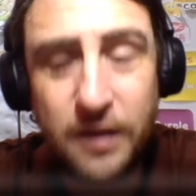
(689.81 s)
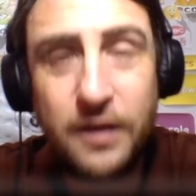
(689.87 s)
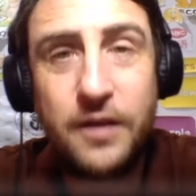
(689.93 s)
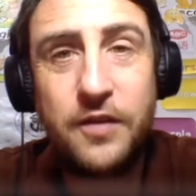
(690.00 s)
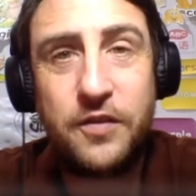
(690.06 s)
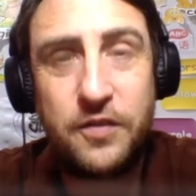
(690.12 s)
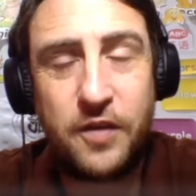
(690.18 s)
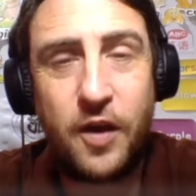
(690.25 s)

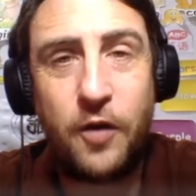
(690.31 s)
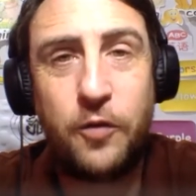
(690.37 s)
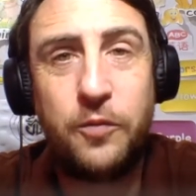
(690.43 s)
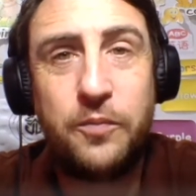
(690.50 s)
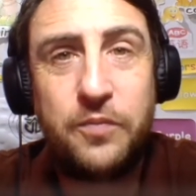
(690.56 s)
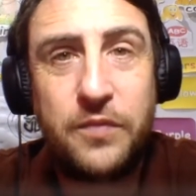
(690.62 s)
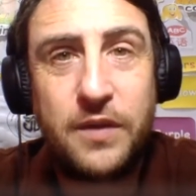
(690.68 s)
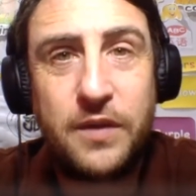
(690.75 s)
So
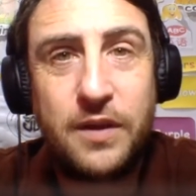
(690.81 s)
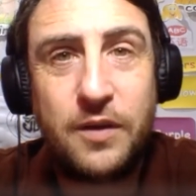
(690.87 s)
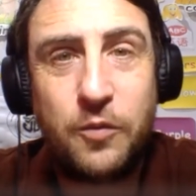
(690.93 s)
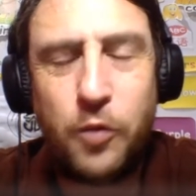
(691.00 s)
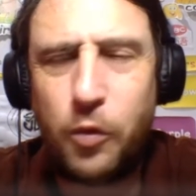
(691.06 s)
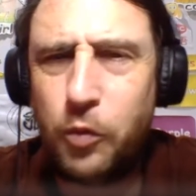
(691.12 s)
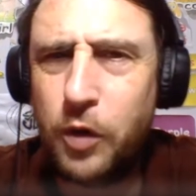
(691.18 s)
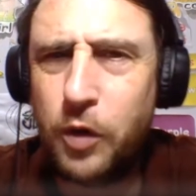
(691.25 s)

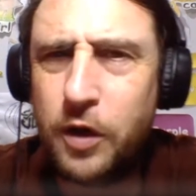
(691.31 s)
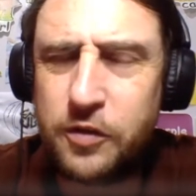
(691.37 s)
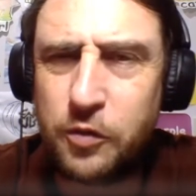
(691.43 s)
what word do